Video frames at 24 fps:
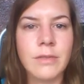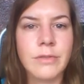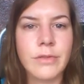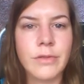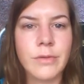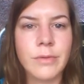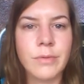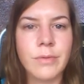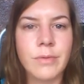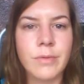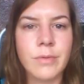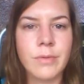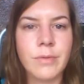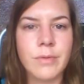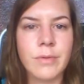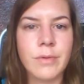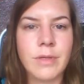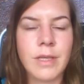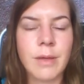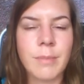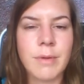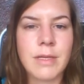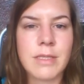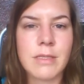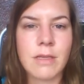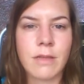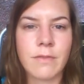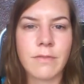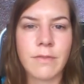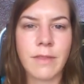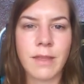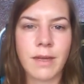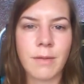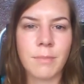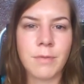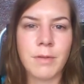to get myself
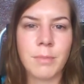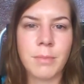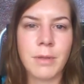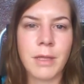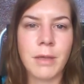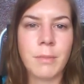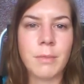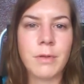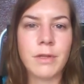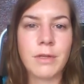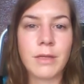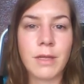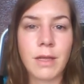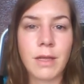set up to be able to